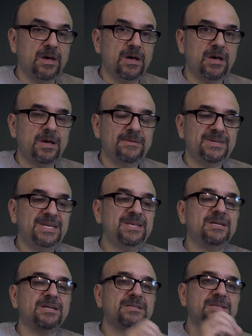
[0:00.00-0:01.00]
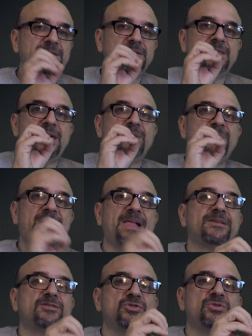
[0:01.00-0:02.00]
uh, edict that a
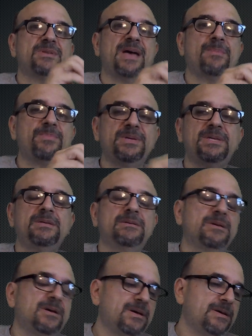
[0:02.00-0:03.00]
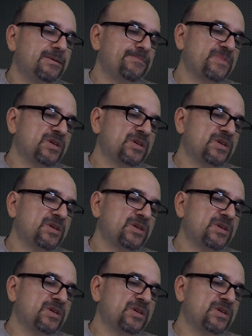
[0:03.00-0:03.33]
paladin should not be uh,